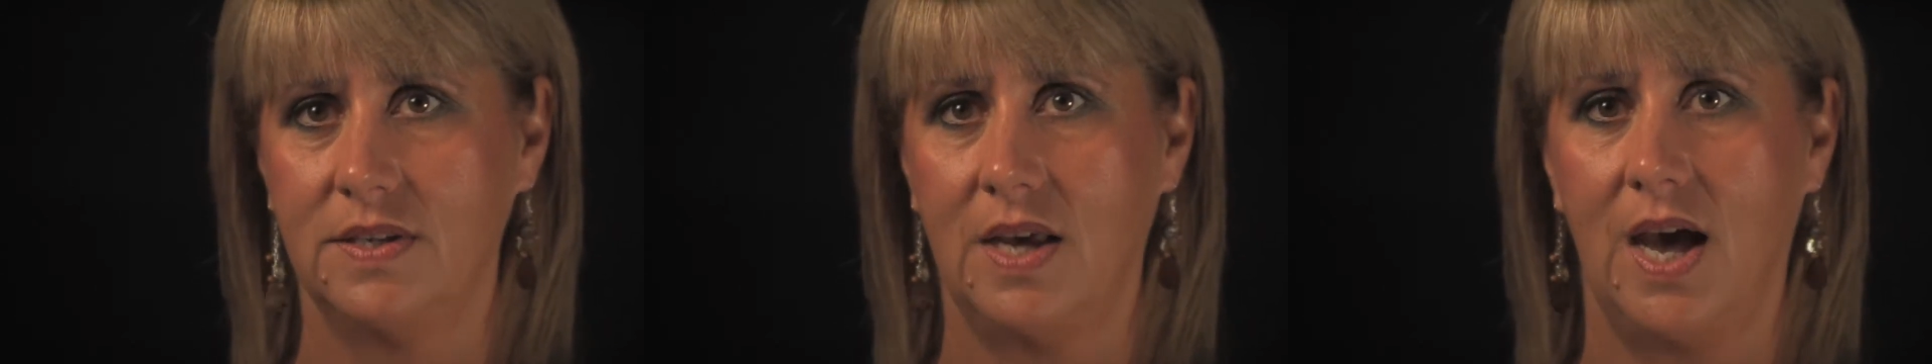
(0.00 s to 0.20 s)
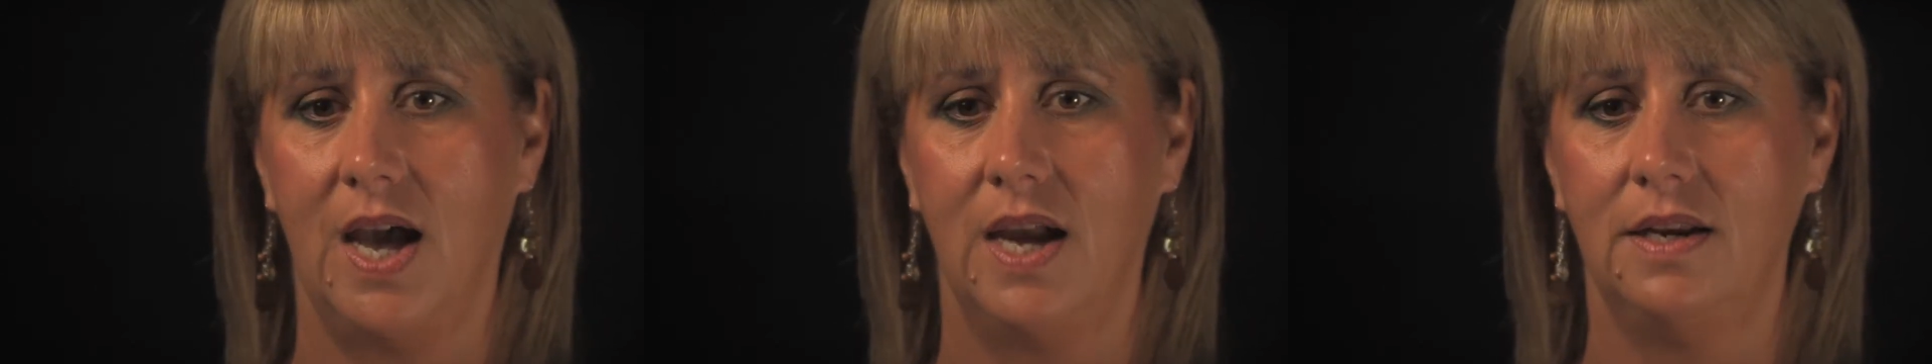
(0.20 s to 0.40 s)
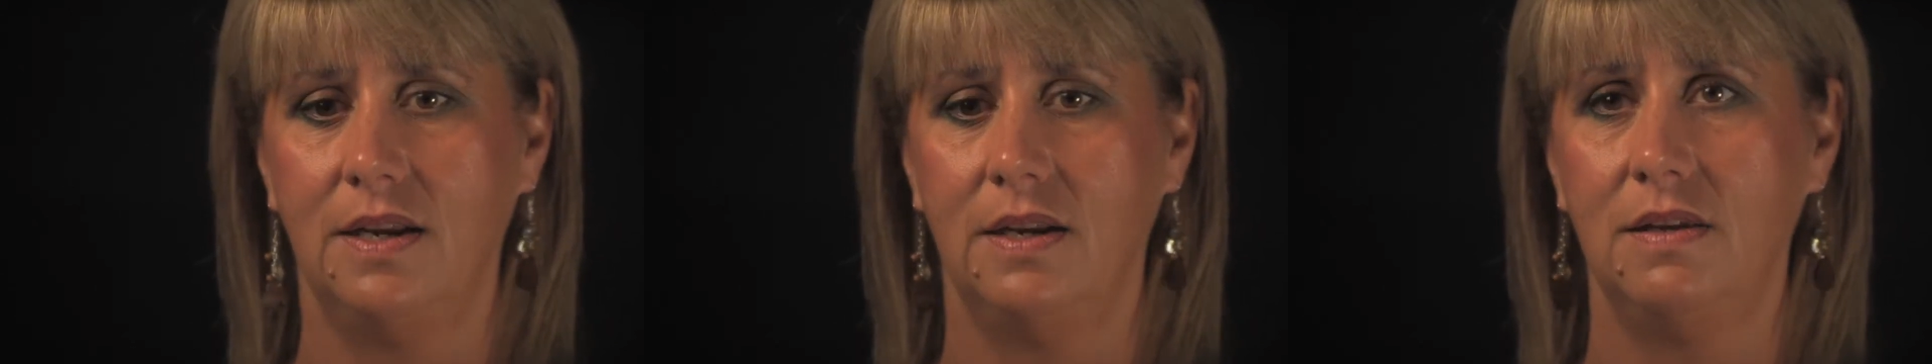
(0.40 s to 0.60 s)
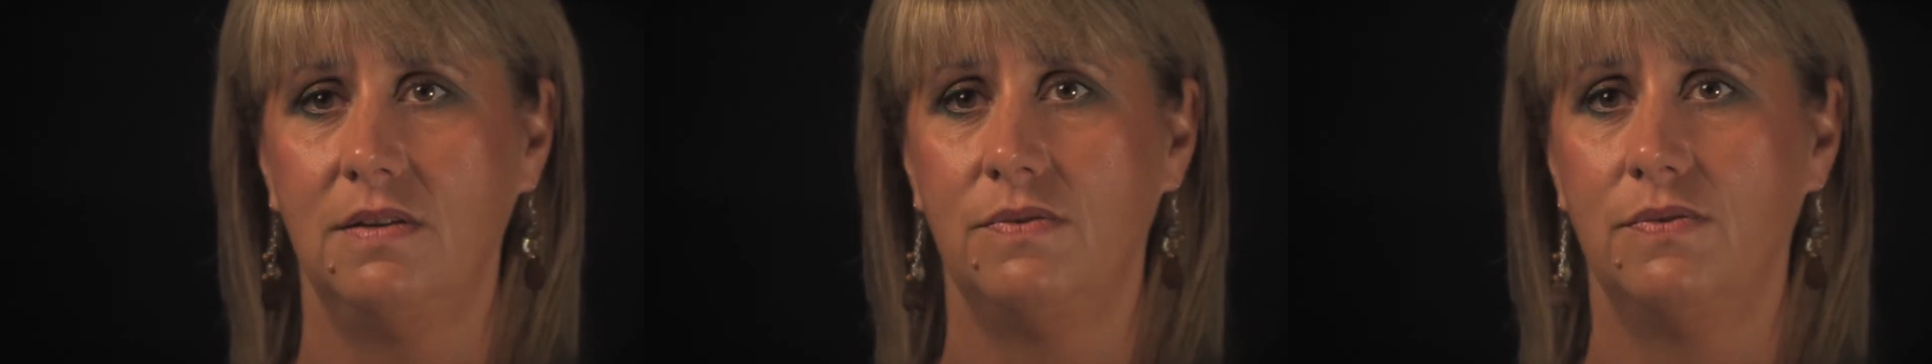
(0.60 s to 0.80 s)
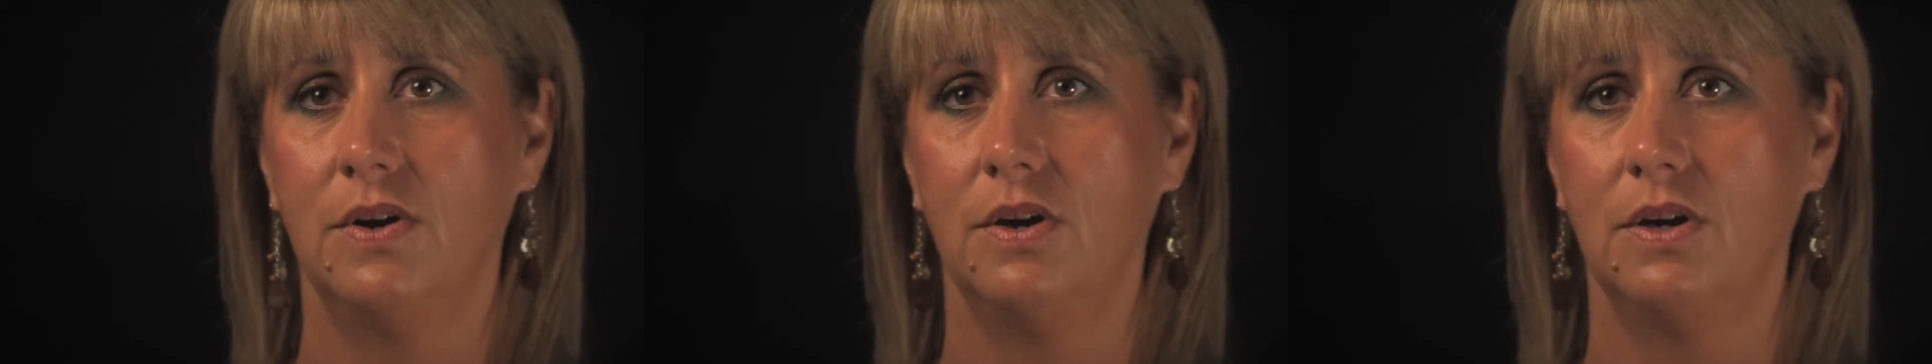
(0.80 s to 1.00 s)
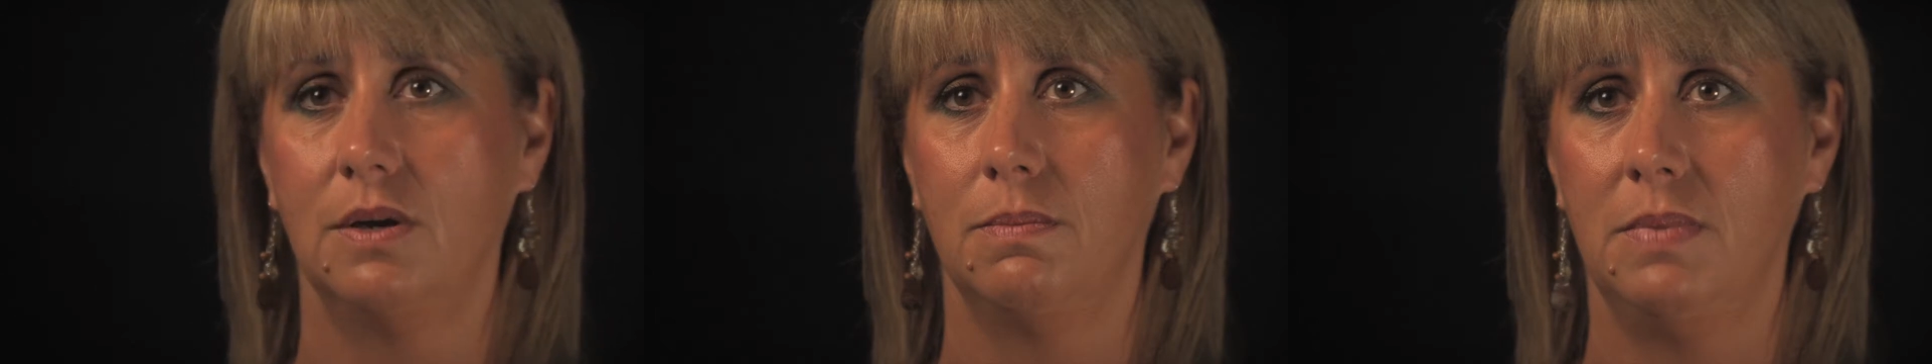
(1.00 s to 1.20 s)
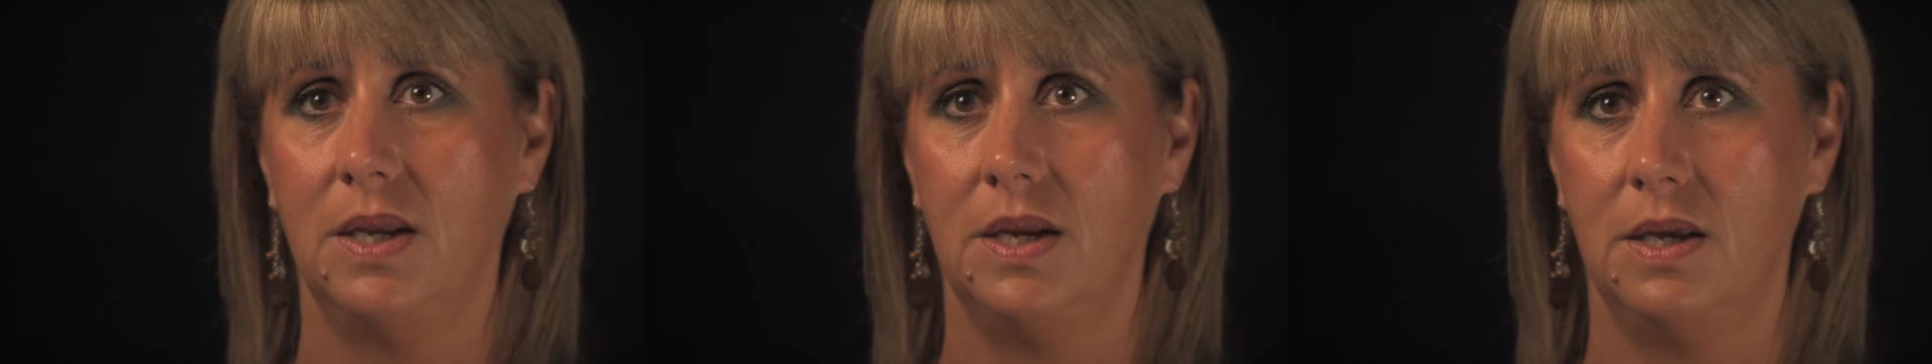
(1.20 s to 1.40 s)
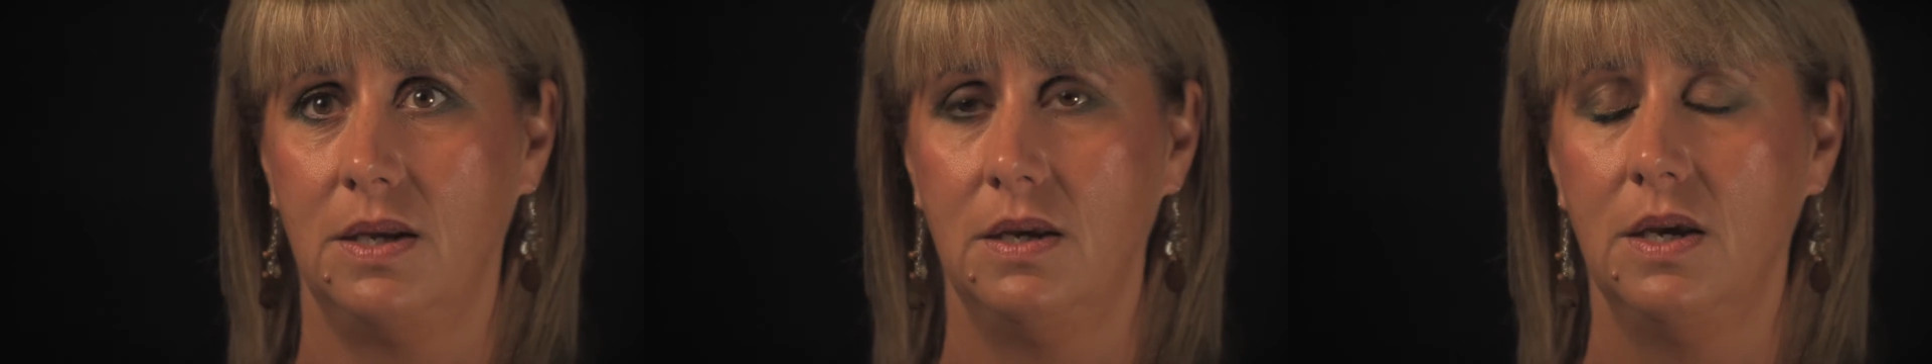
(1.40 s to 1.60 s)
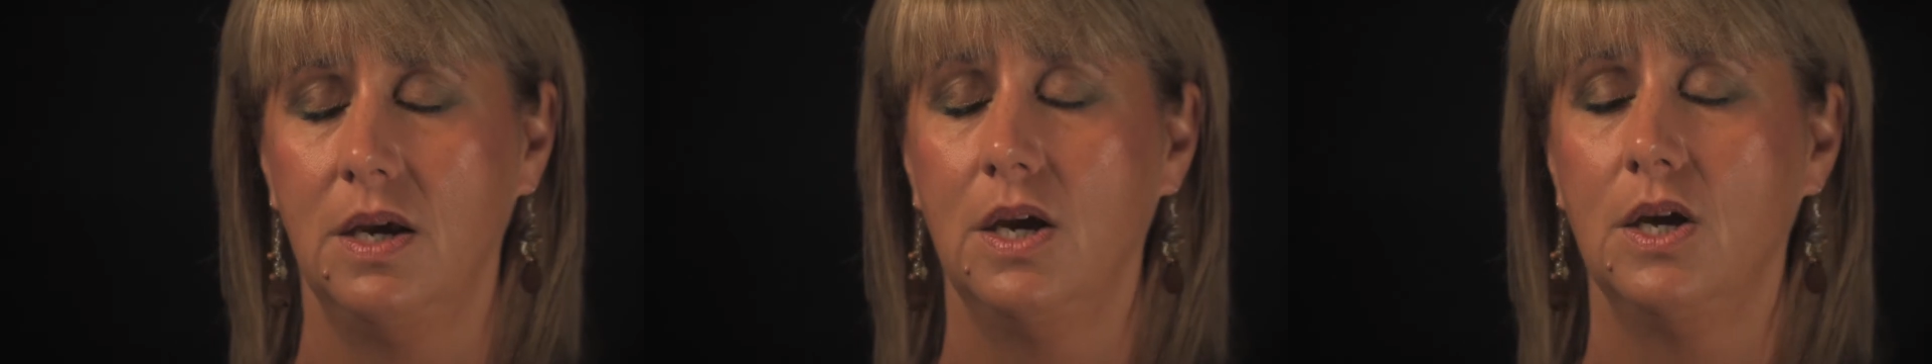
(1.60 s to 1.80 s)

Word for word: Side, and he's very committed